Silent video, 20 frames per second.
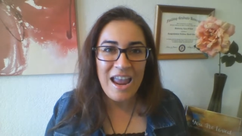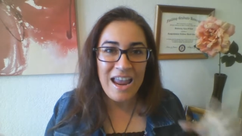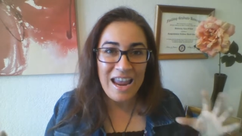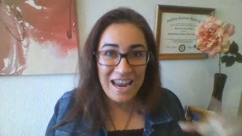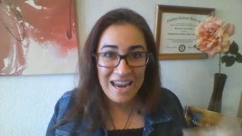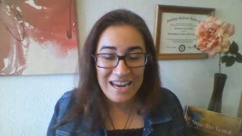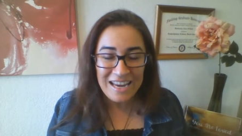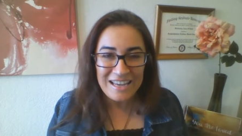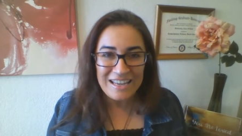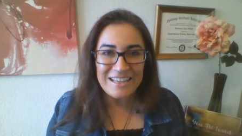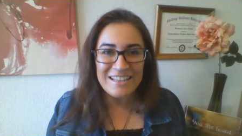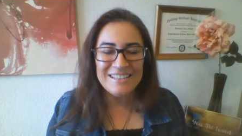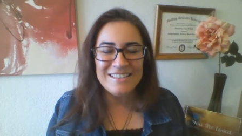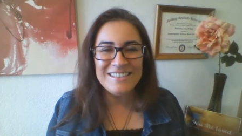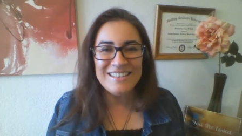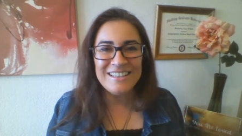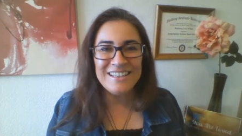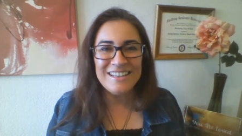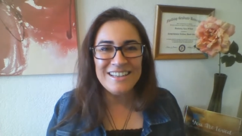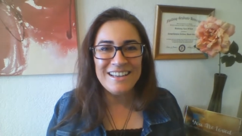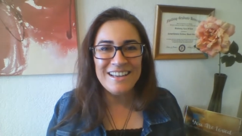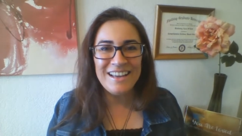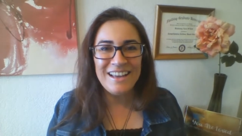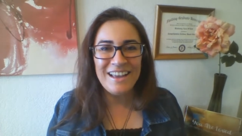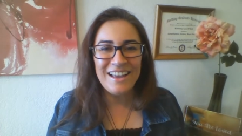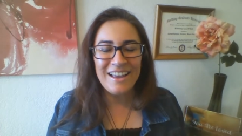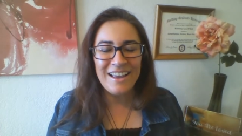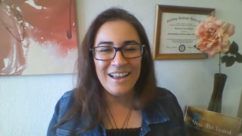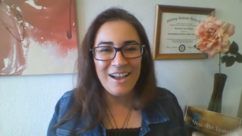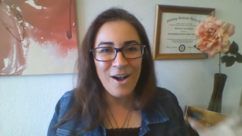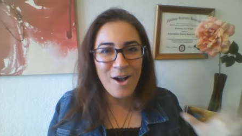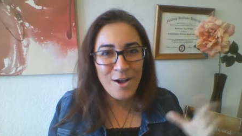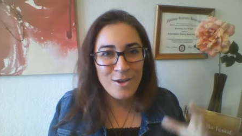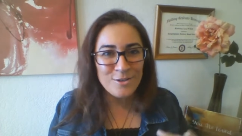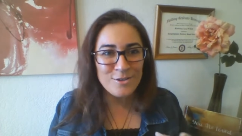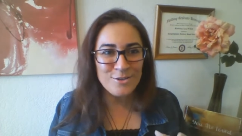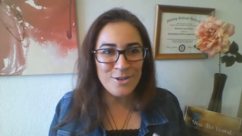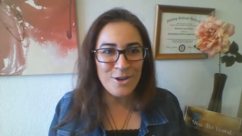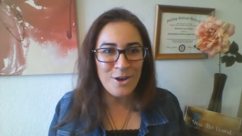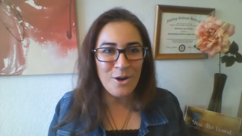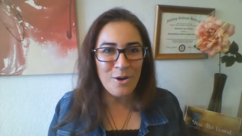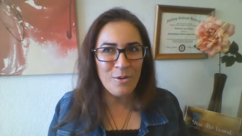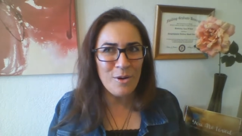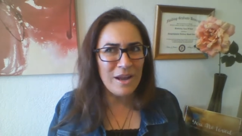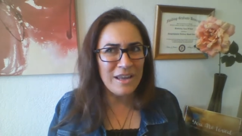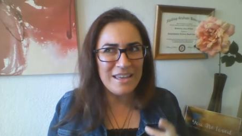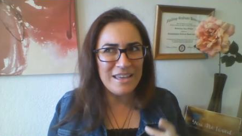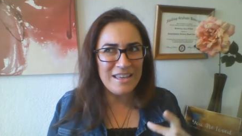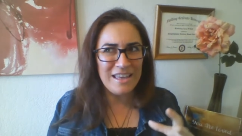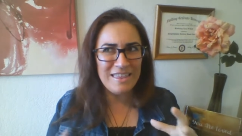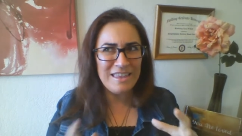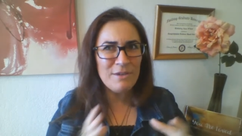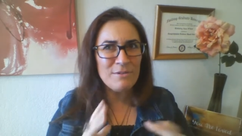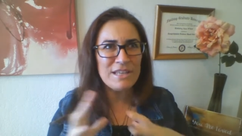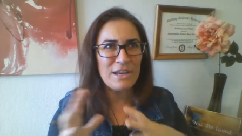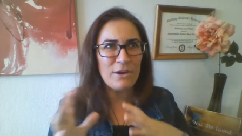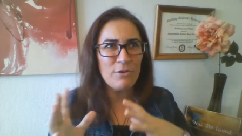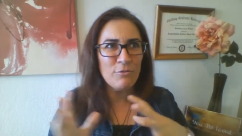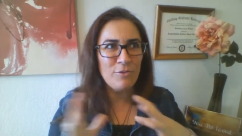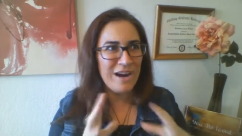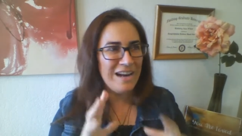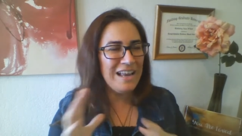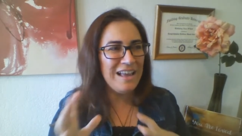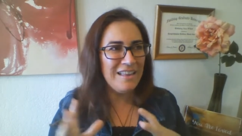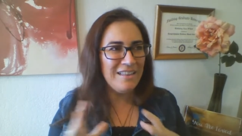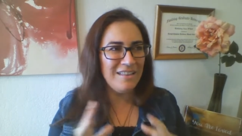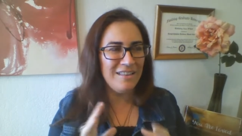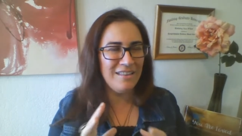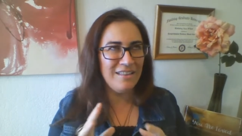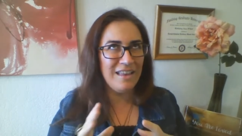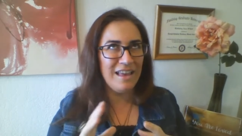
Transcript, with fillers: And also I get, I think it was like right at,